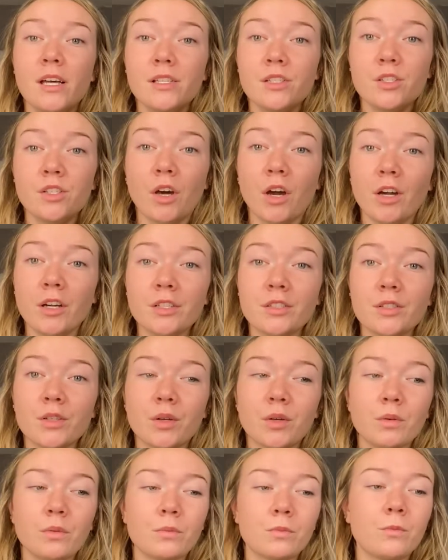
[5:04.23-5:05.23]
Tarte
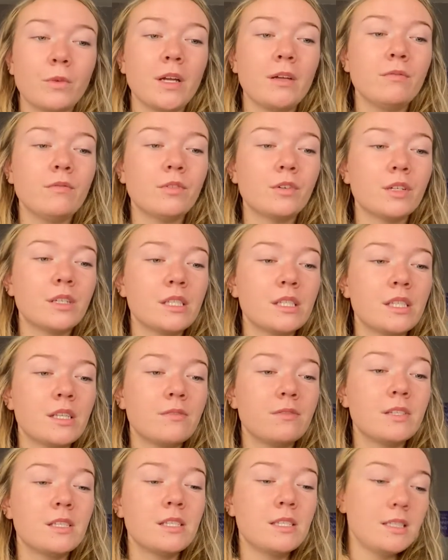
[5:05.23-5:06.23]
Rainforest
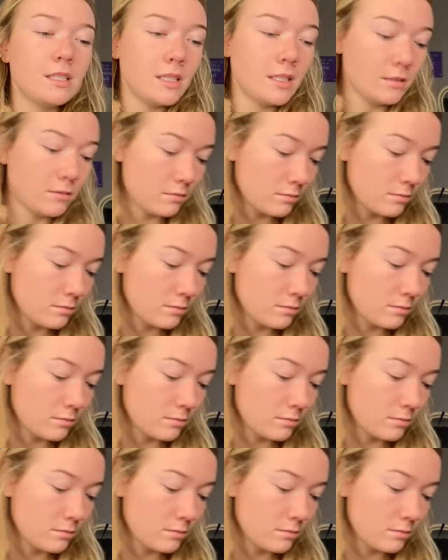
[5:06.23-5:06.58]
of the Sea,